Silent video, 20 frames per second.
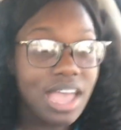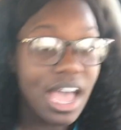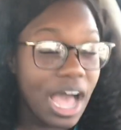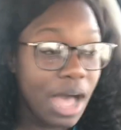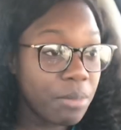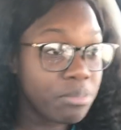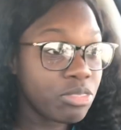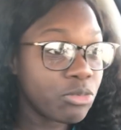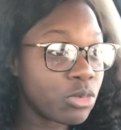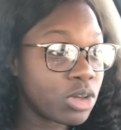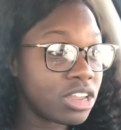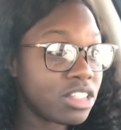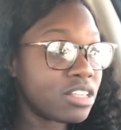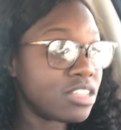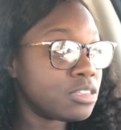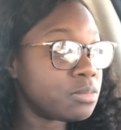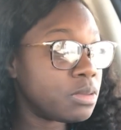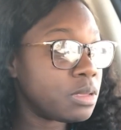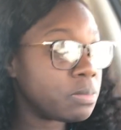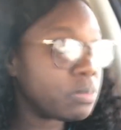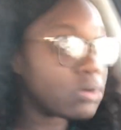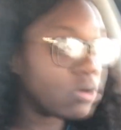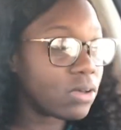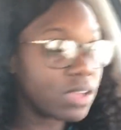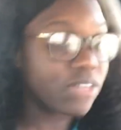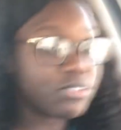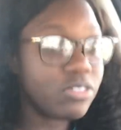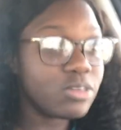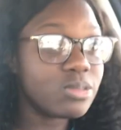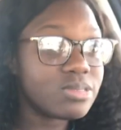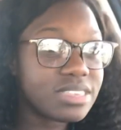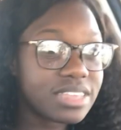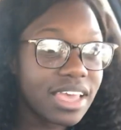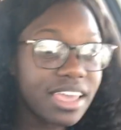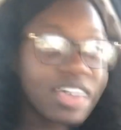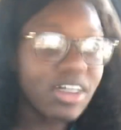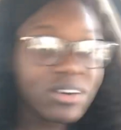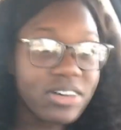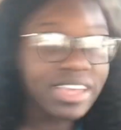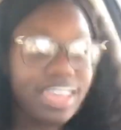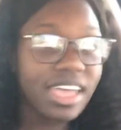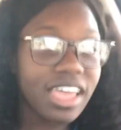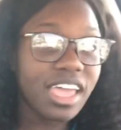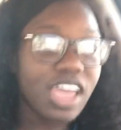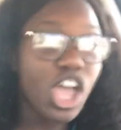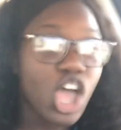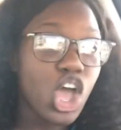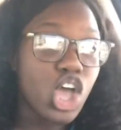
I'm one of those people. If you say, okay,